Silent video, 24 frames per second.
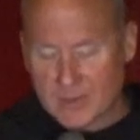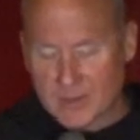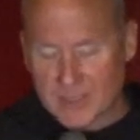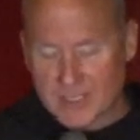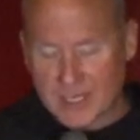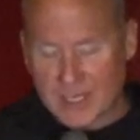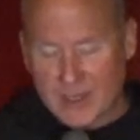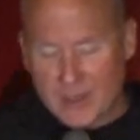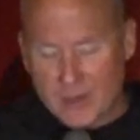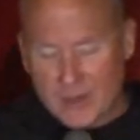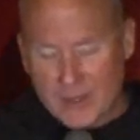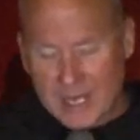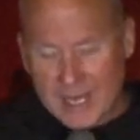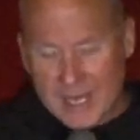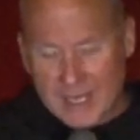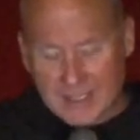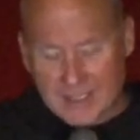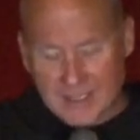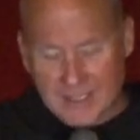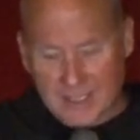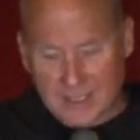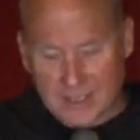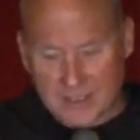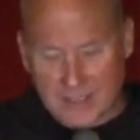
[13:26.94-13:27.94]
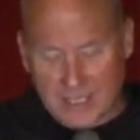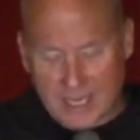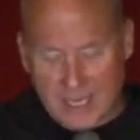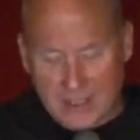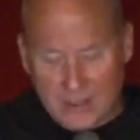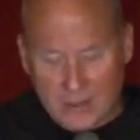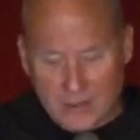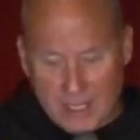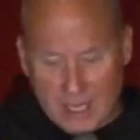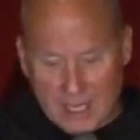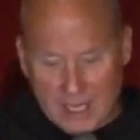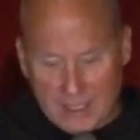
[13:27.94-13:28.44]
it was like, you can't touch that.
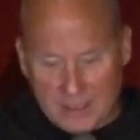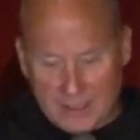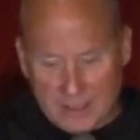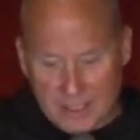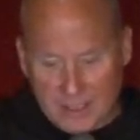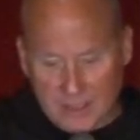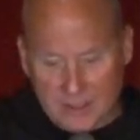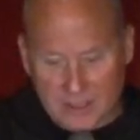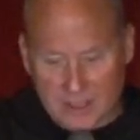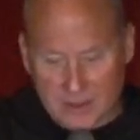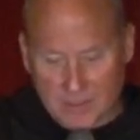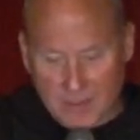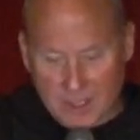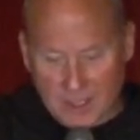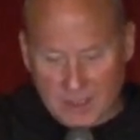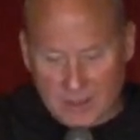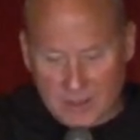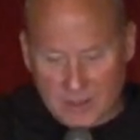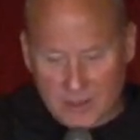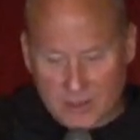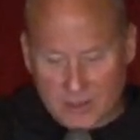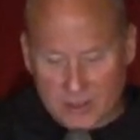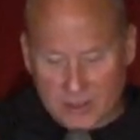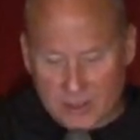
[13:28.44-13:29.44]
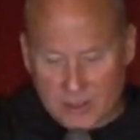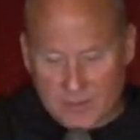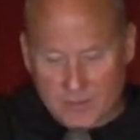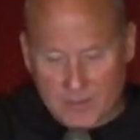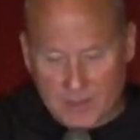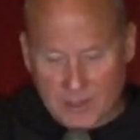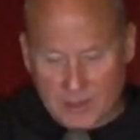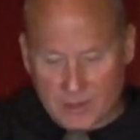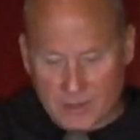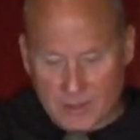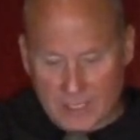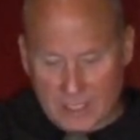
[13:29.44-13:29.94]
You can't touch the monstrance. You shouldn't be
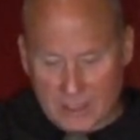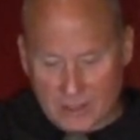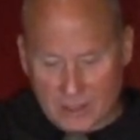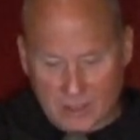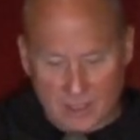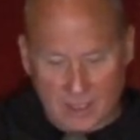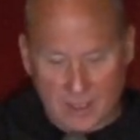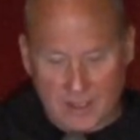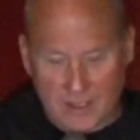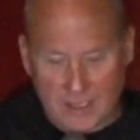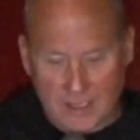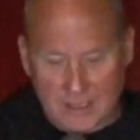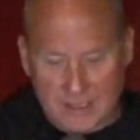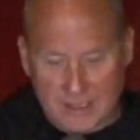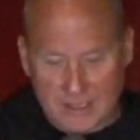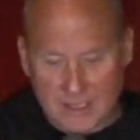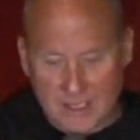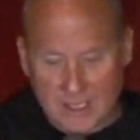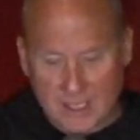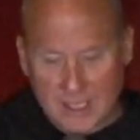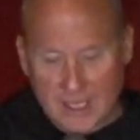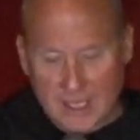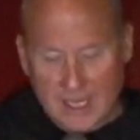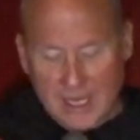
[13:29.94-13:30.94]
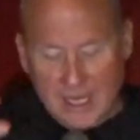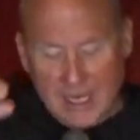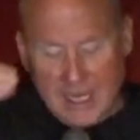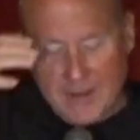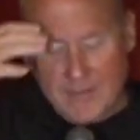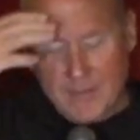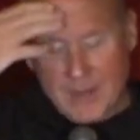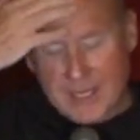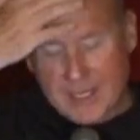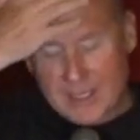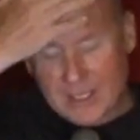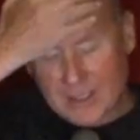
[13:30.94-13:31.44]
doing that. And it's, and
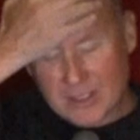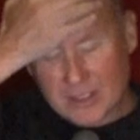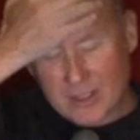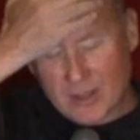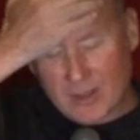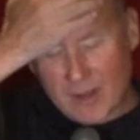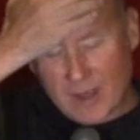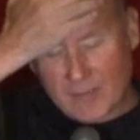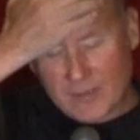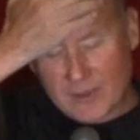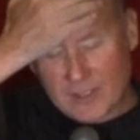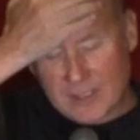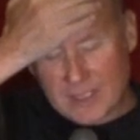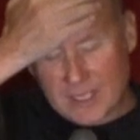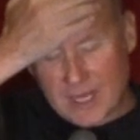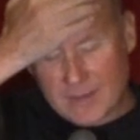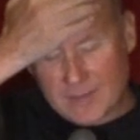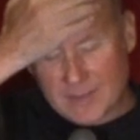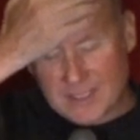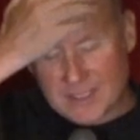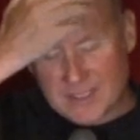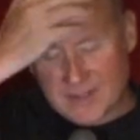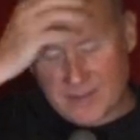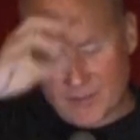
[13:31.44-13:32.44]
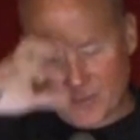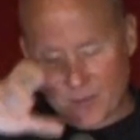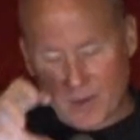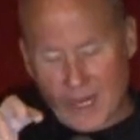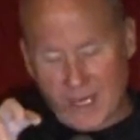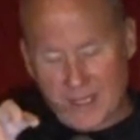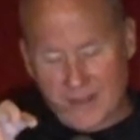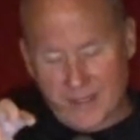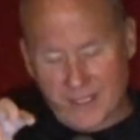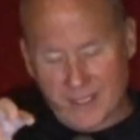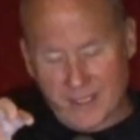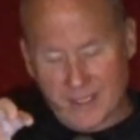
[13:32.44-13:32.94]
my concern oftentimes is
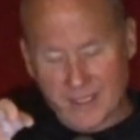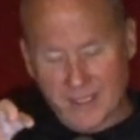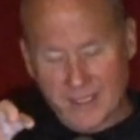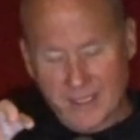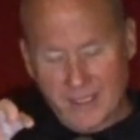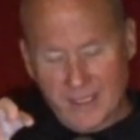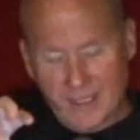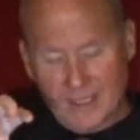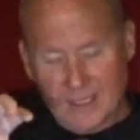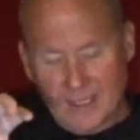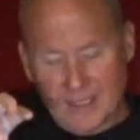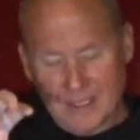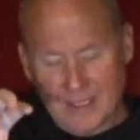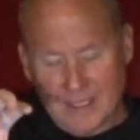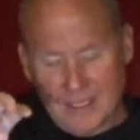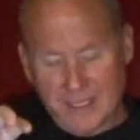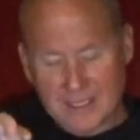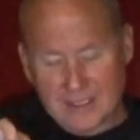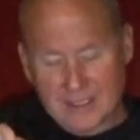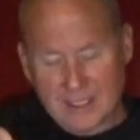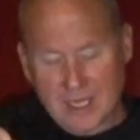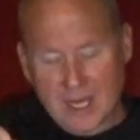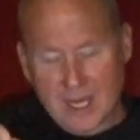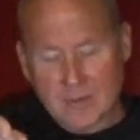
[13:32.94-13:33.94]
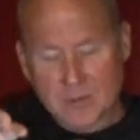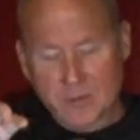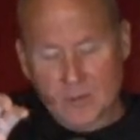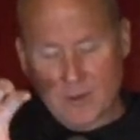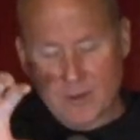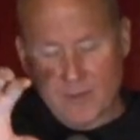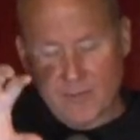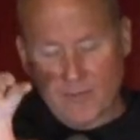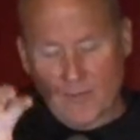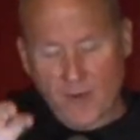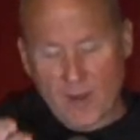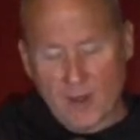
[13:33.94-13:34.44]
right that that at times we
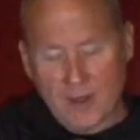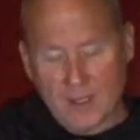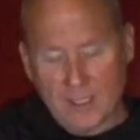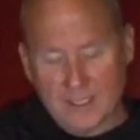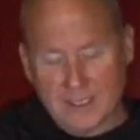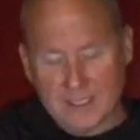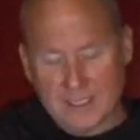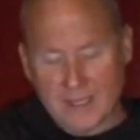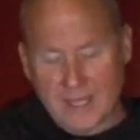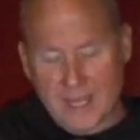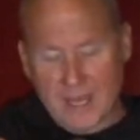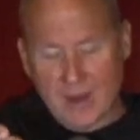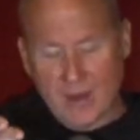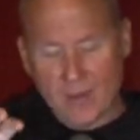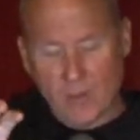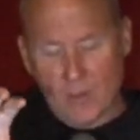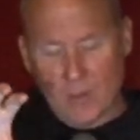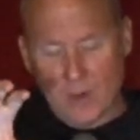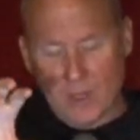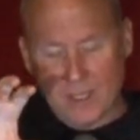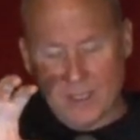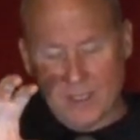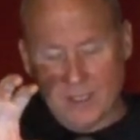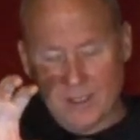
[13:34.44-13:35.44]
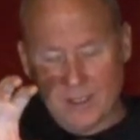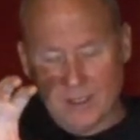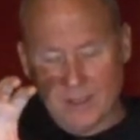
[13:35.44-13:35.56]
fall into that what